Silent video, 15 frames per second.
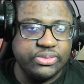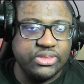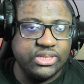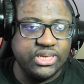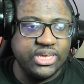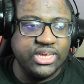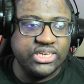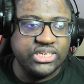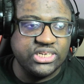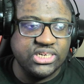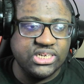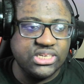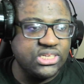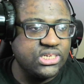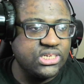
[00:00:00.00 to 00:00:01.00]
It's
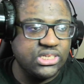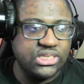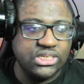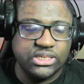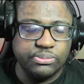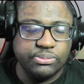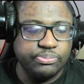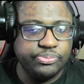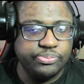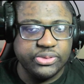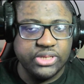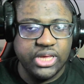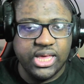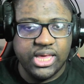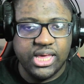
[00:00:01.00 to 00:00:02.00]
just
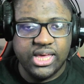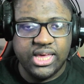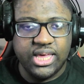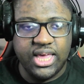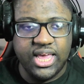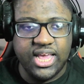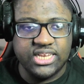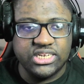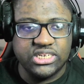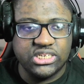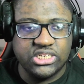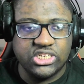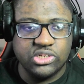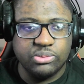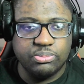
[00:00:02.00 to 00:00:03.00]

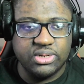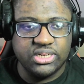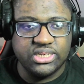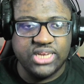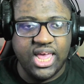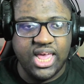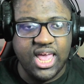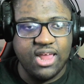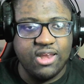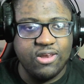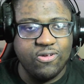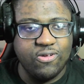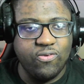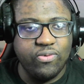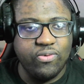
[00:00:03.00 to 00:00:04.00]
too much to
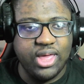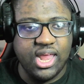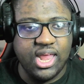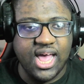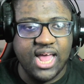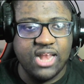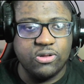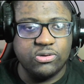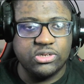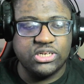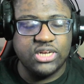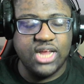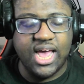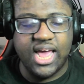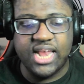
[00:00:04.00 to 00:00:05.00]
handle, and I just
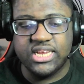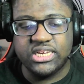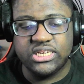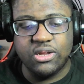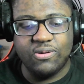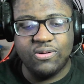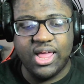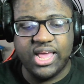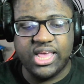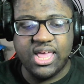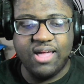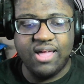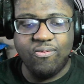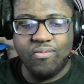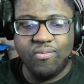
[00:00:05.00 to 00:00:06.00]
don't like
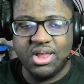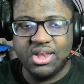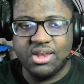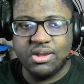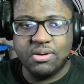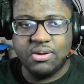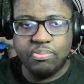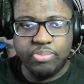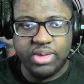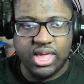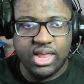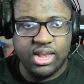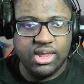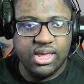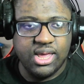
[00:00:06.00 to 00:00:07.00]
it one bit.
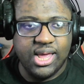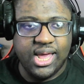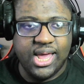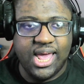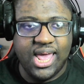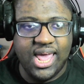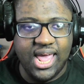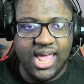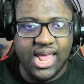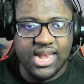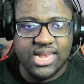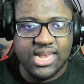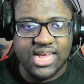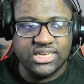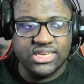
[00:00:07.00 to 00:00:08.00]
And
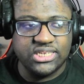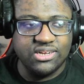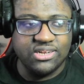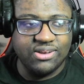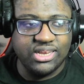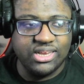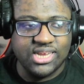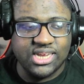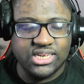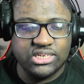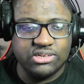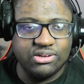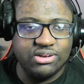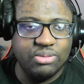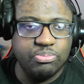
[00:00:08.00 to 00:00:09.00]
that's
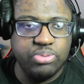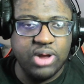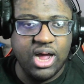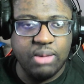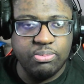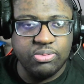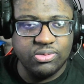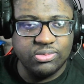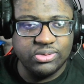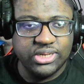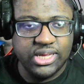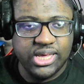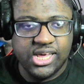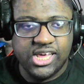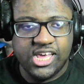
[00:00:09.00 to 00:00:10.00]
the only problem.
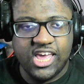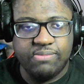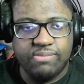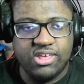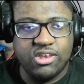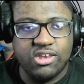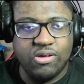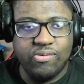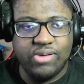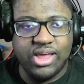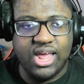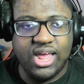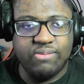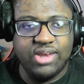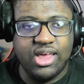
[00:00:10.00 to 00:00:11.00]
If you don't
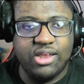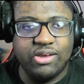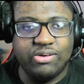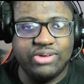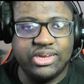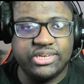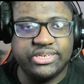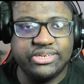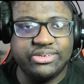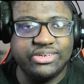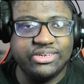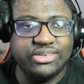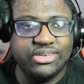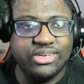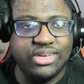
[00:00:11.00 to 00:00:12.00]
like when other wrestlers
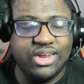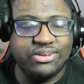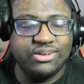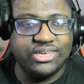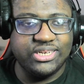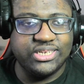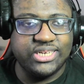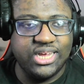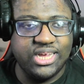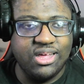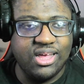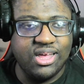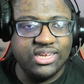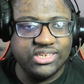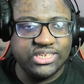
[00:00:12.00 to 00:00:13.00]
say,
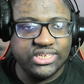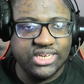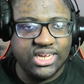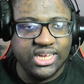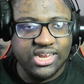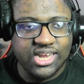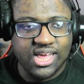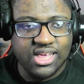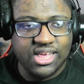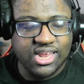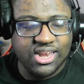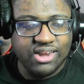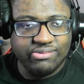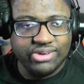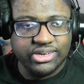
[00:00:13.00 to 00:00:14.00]
"Oh, you suck, you're not good
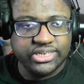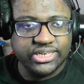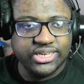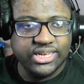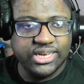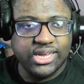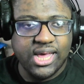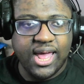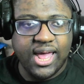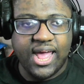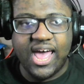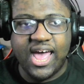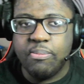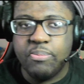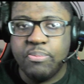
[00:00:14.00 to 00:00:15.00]
at wrestling,"
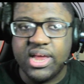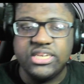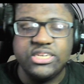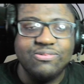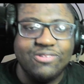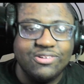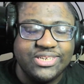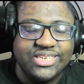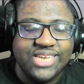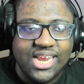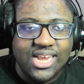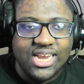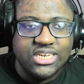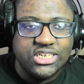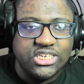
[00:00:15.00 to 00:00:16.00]
I bet you won't say
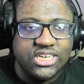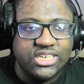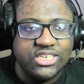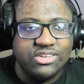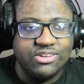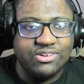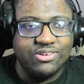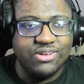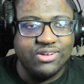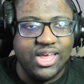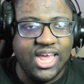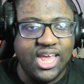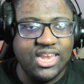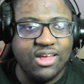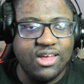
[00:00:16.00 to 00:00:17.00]
that shit to
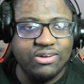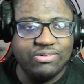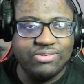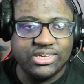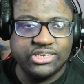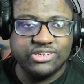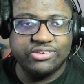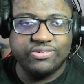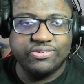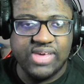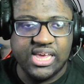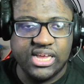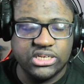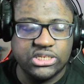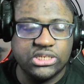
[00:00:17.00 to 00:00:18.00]
any other wrestler's
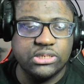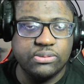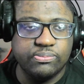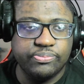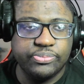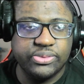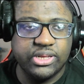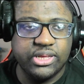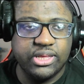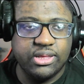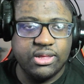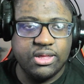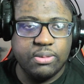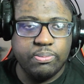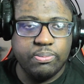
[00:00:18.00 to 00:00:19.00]
face.
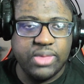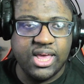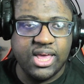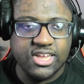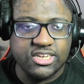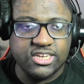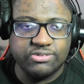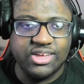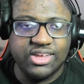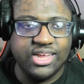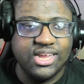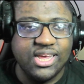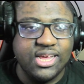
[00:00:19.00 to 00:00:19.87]
And guess what?